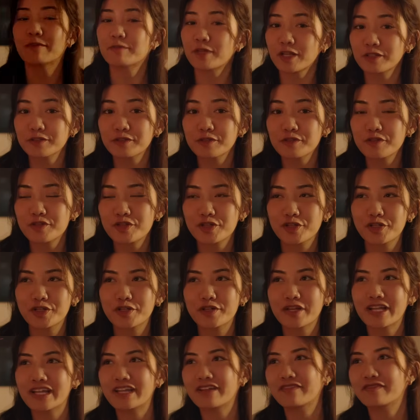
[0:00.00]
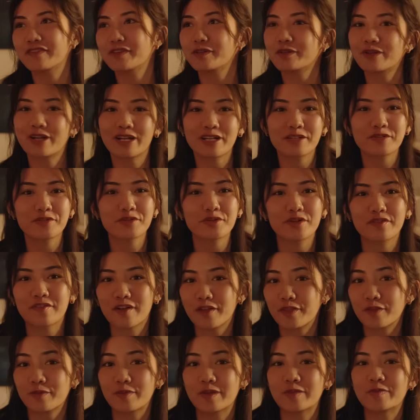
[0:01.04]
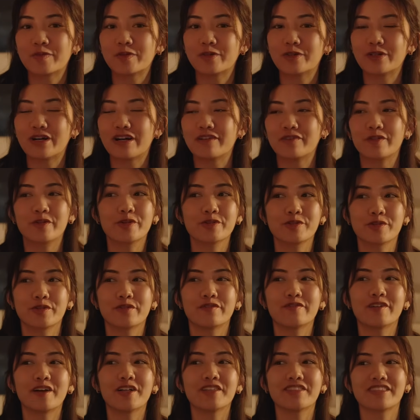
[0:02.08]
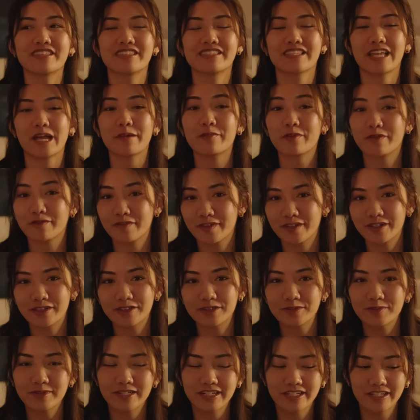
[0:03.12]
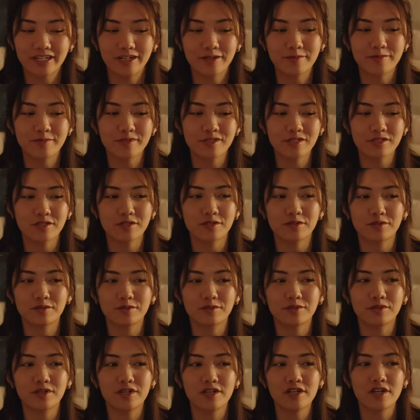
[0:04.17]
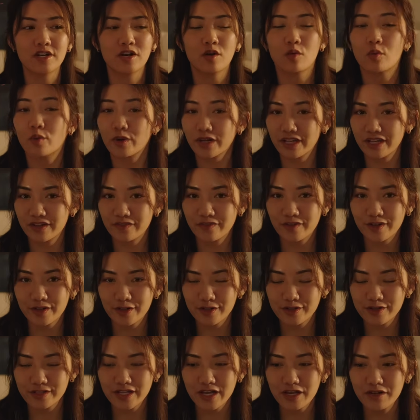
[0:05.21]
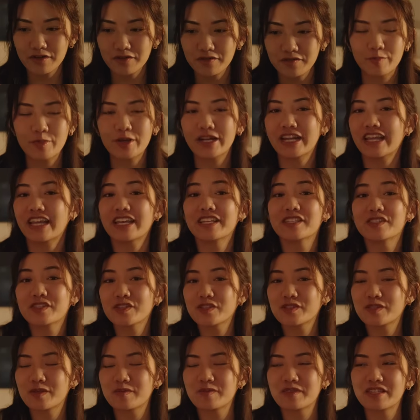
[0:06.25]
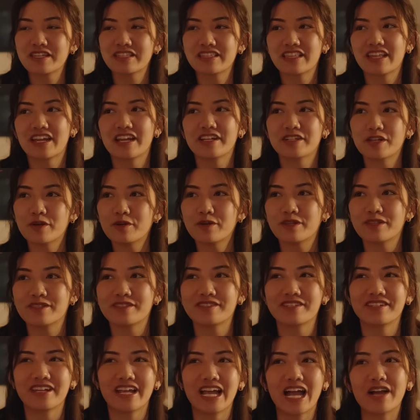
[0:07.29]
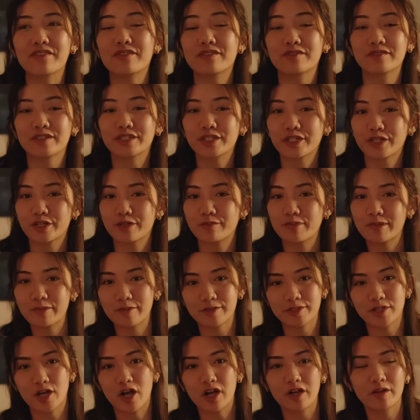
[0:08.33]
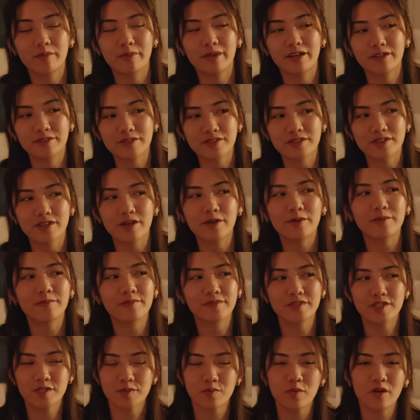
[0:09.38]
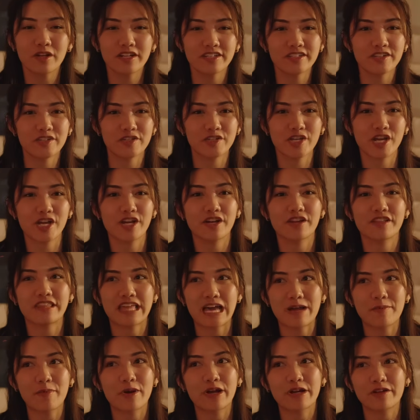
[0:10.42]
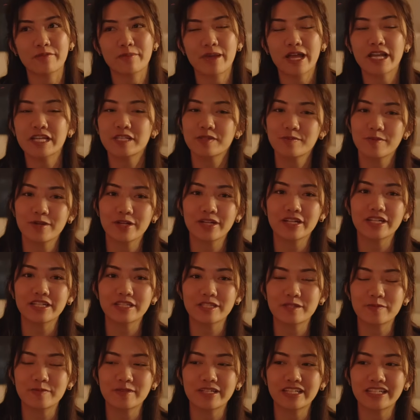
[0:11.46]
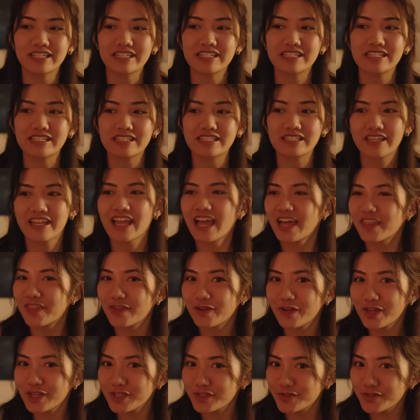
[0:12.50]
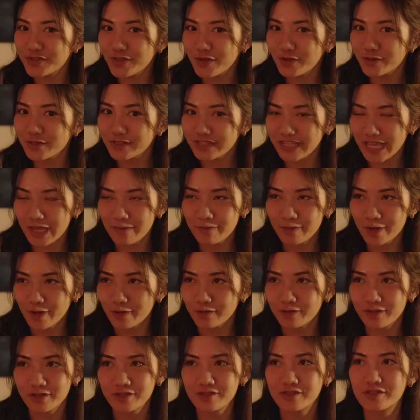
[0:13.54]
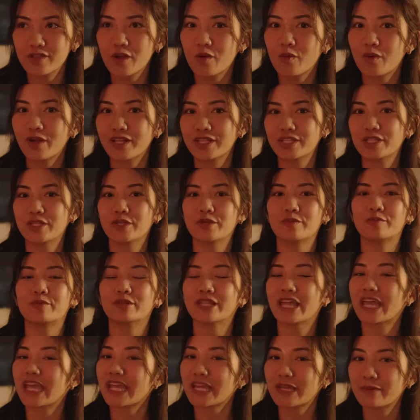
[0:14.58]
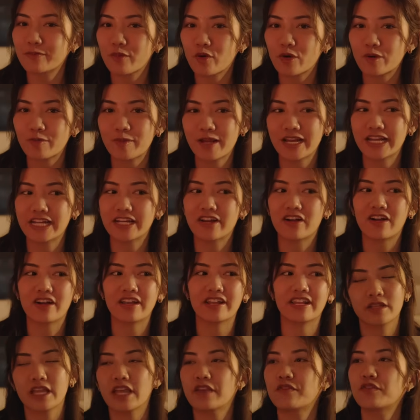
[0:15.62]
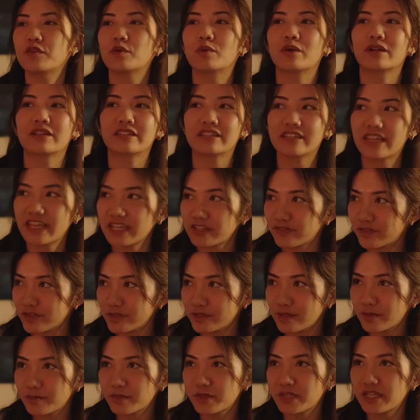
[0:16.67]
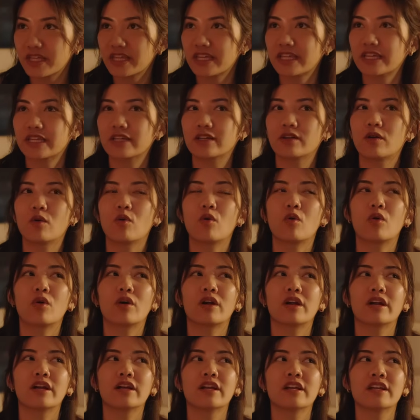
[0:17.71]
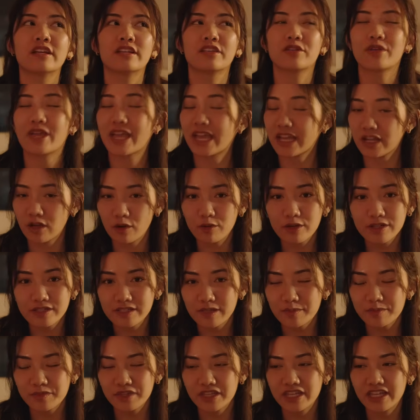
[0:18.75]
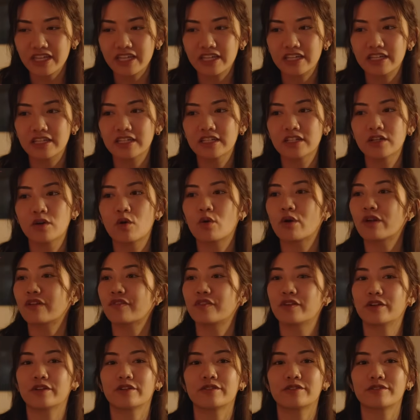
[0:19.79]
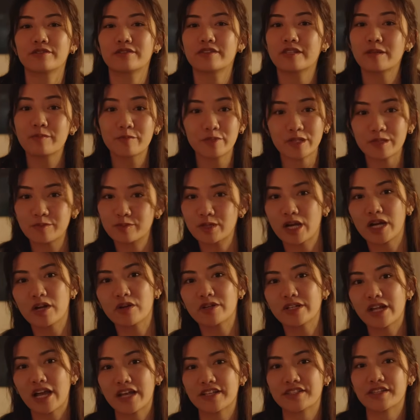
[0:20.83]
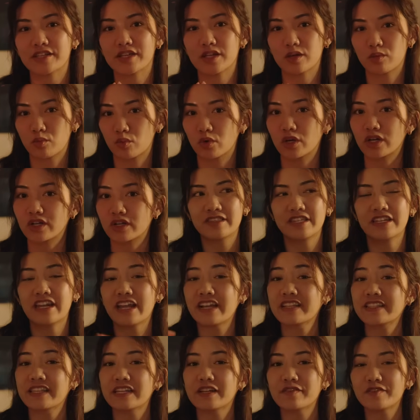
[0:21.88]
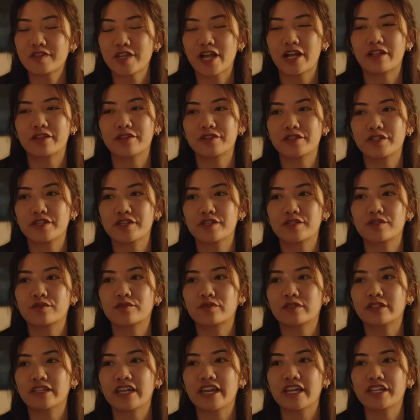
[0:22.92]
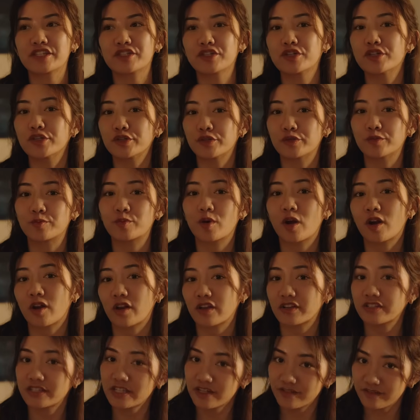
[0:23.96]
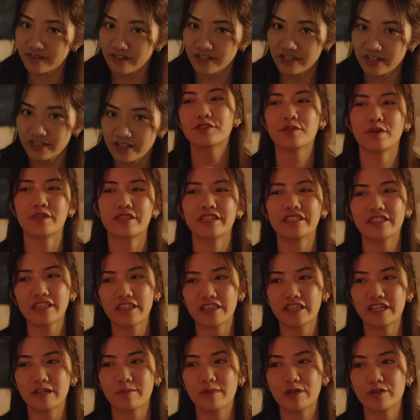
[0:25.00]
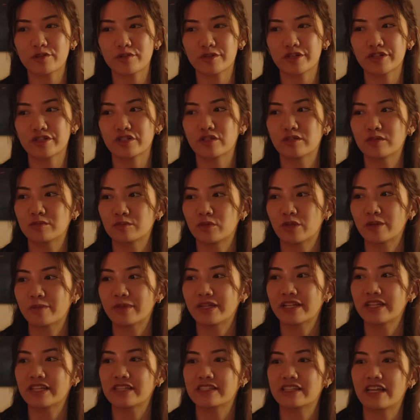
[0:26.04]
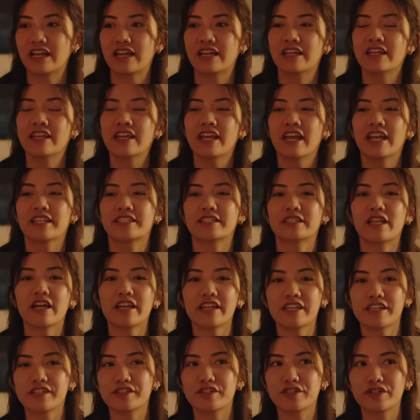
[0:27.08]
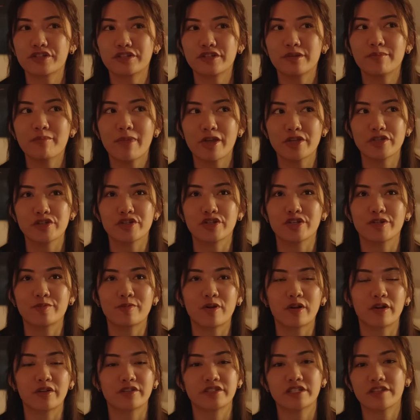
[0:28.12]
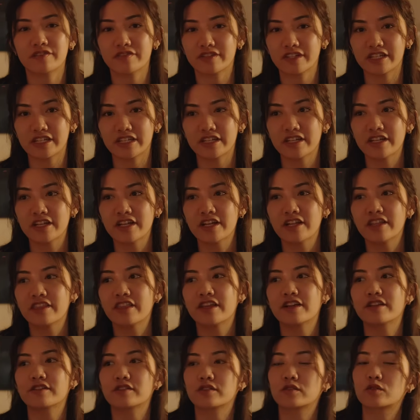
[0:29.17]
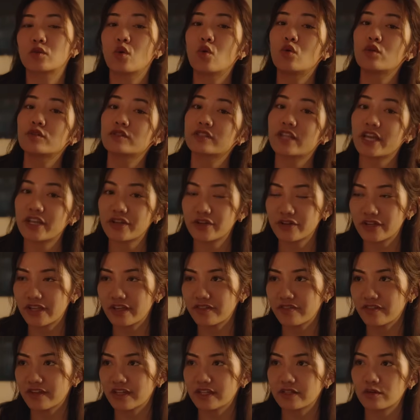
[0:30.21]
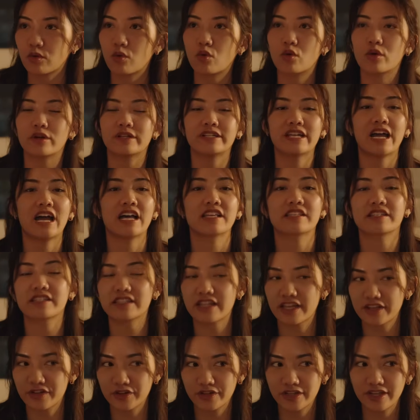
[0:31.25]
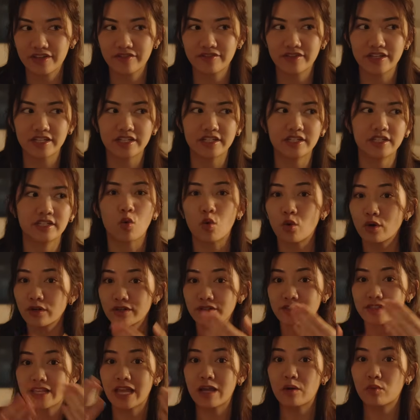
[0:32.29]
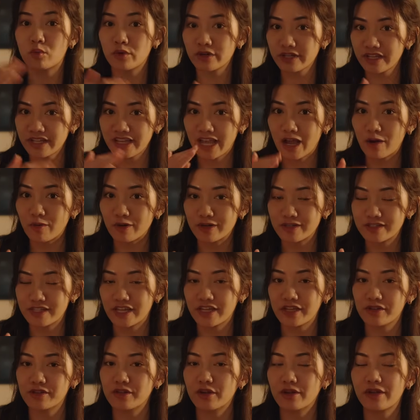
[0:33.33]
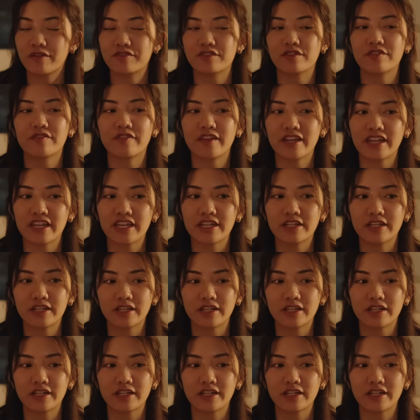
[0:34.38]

not too sure if you guys or if other people have also felt this type of guilt when it comes to working for yourself, but it is just something that I noticed and I haven't really heard people talk about. So just wanted to share that part of my experience because yeah, there is no scapegoat. There's no one to blame or pin it on if you are late for something or you can't go to something or if you're simply prioritizing your work. The next set of challenges relate to productivity. So I think the thing about traditional employment is that it's a lot easier to measure productivity. There's goals that you're given or tasks that you're given or set working hours that you know you have to fit in.